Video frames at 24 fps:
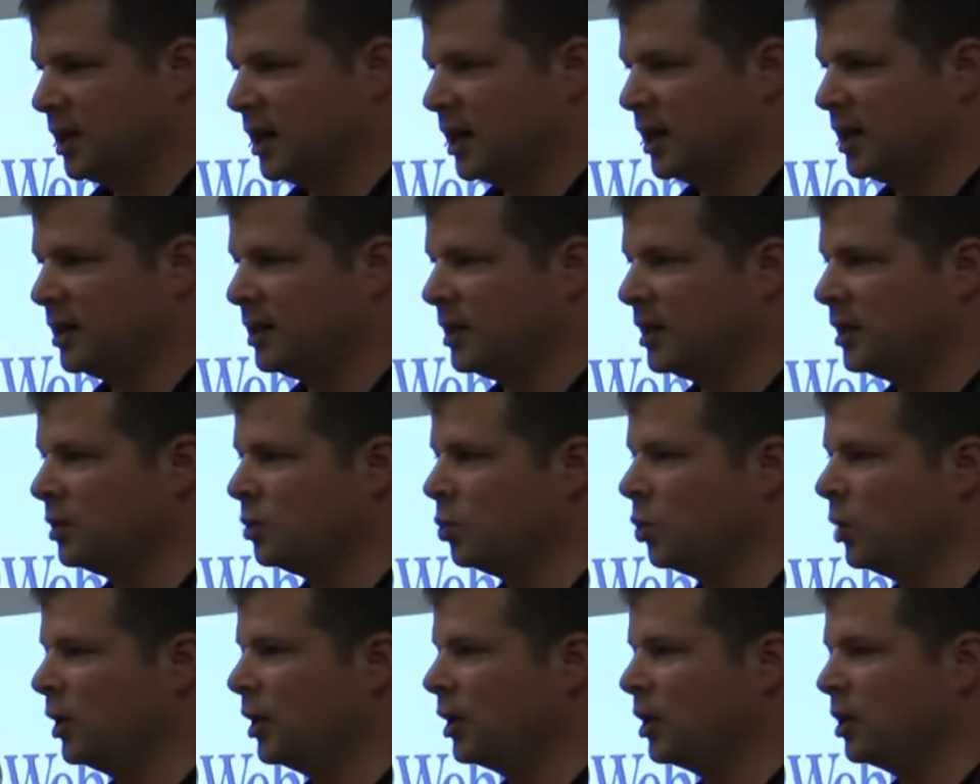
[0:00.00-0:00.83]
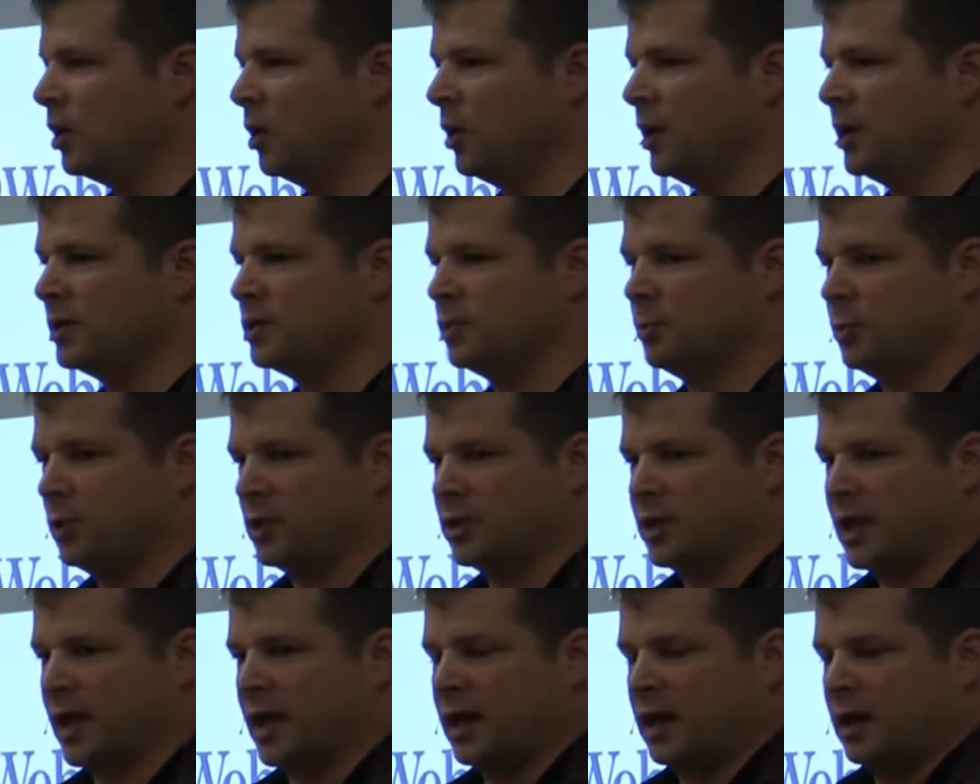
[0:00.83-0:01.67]
and then we're going to
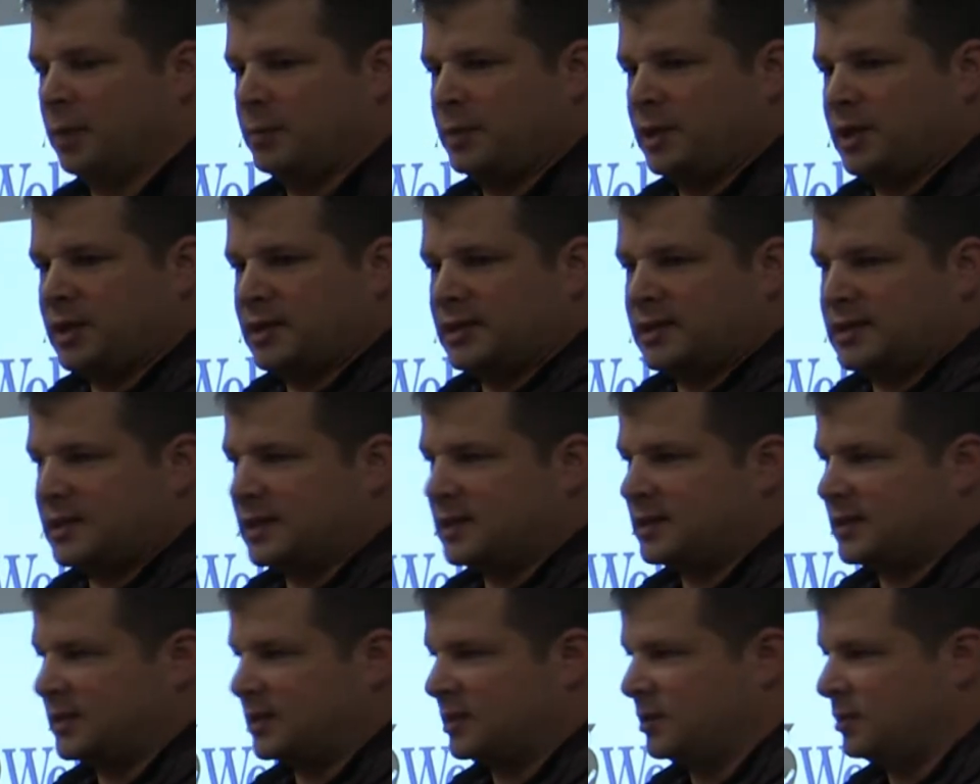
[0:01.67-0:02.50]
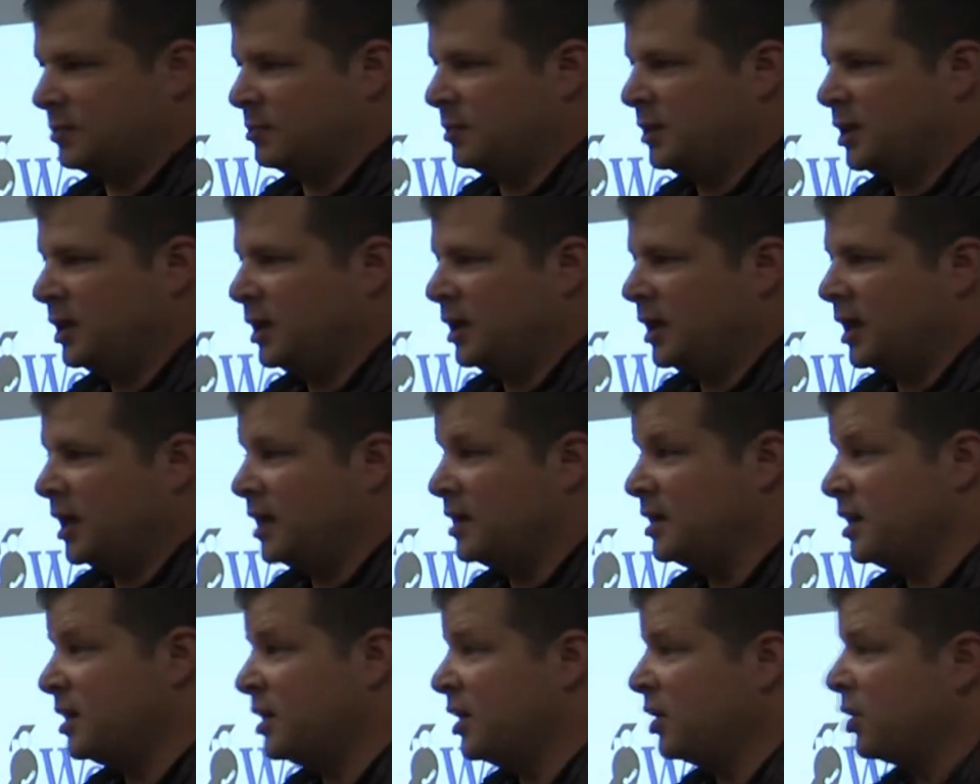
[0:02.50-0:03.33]
put that up in the system,
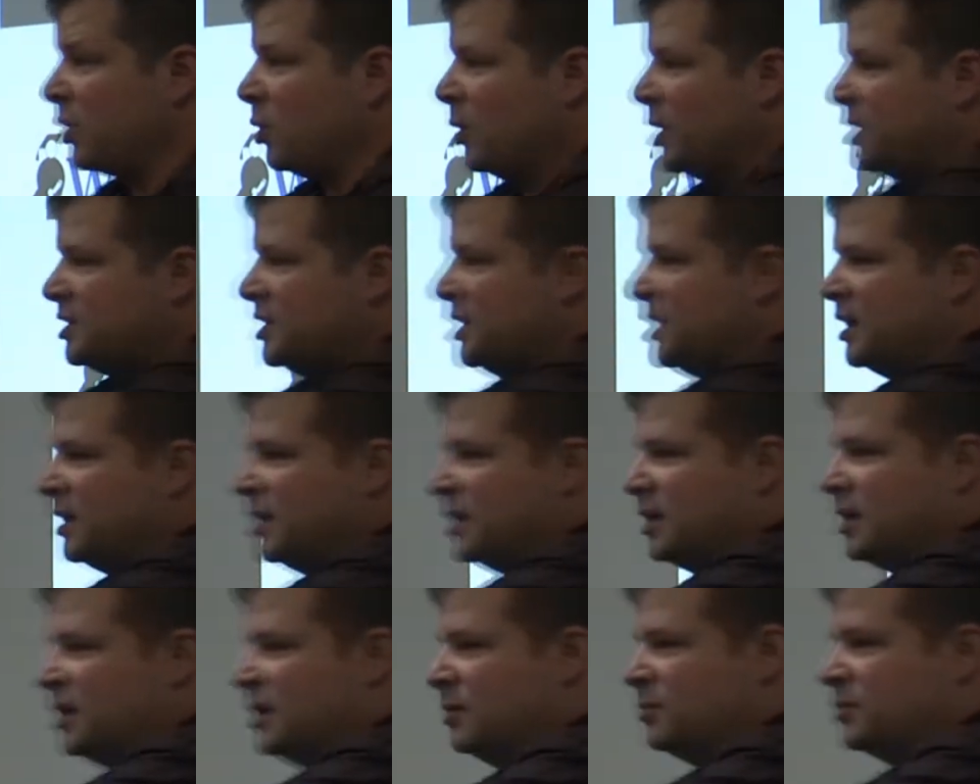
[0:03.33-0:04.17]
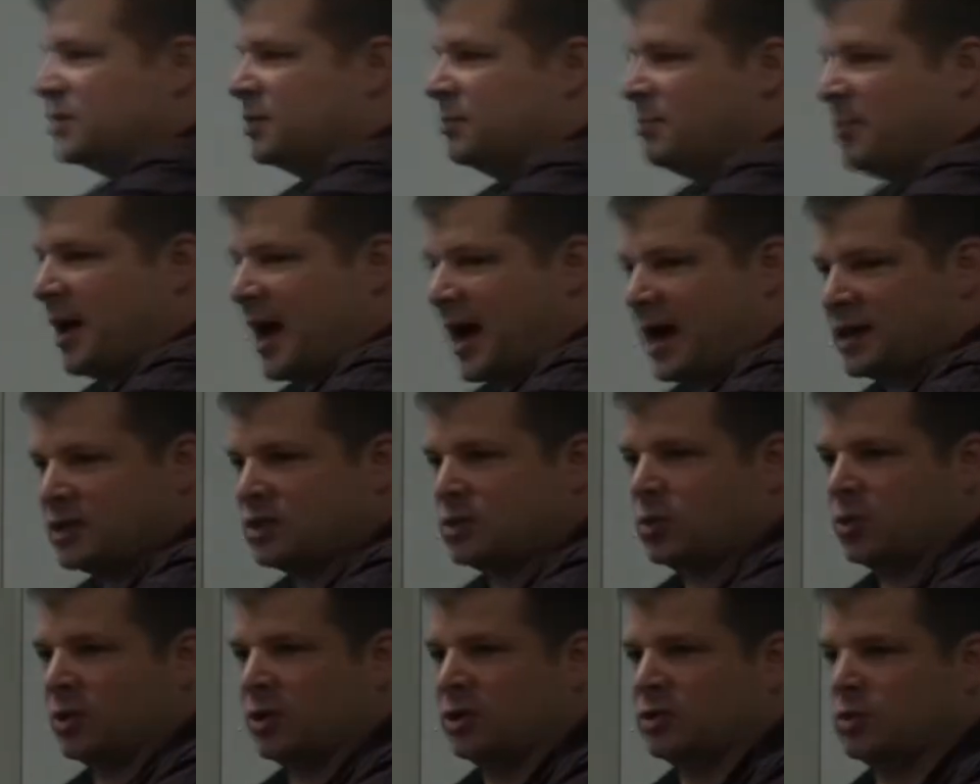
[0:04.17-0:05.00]
and then they're going to get some
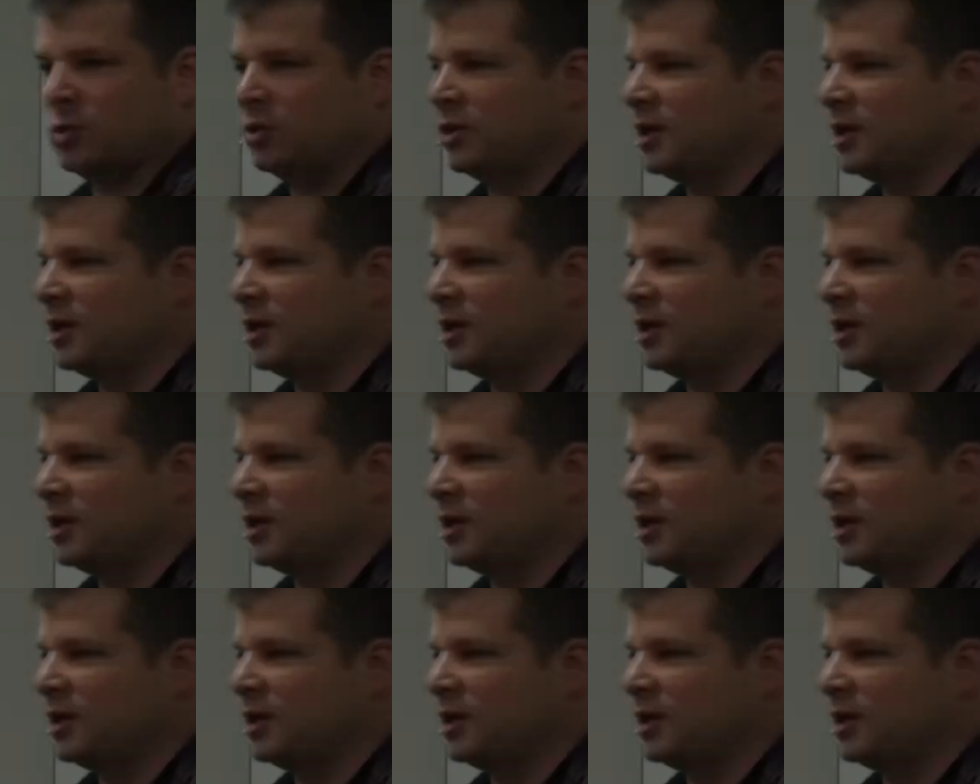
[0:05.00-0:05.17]
passwords.